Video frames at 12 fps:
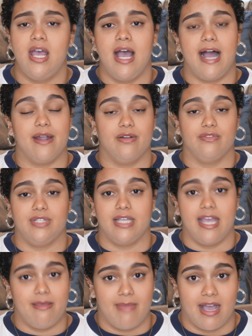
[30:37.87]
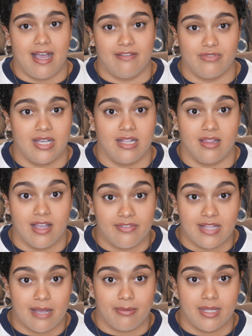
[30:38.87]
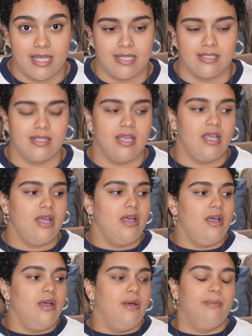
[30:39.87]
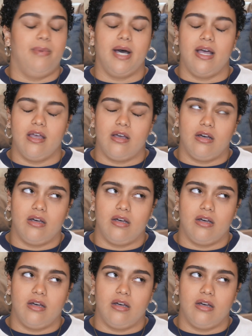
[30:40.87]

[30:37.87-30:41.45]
I don't know if she came back after I left that place, but